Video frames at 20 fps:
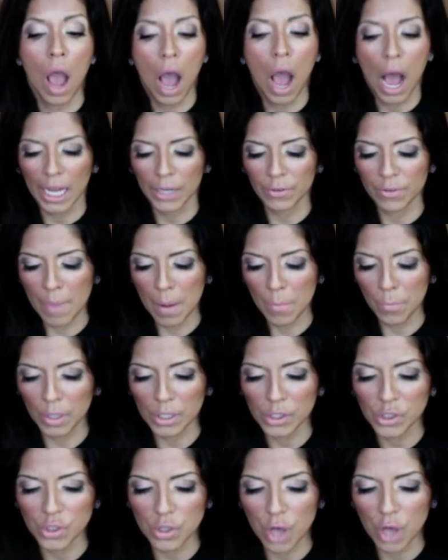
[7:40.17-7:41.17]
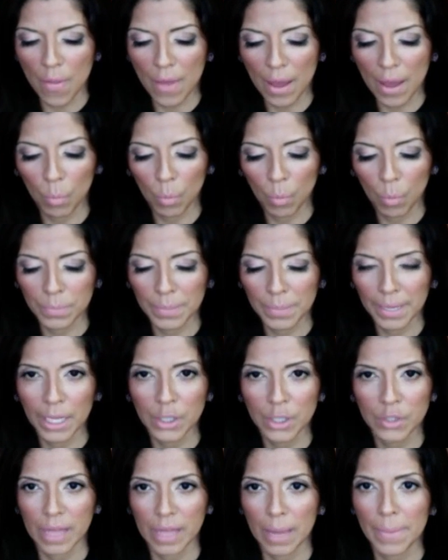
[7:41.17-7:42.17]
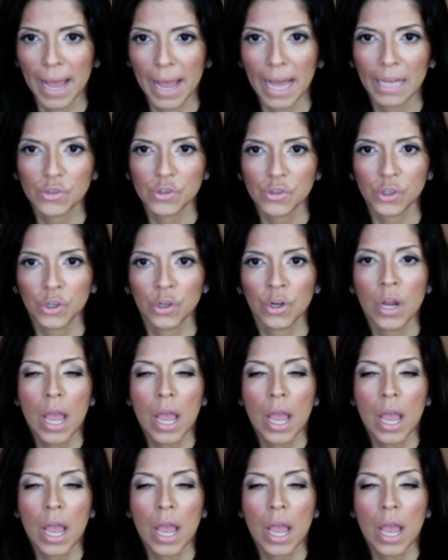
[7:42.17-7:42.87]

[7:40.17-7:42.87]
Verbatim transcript: I remember I saw that one page of that pastor,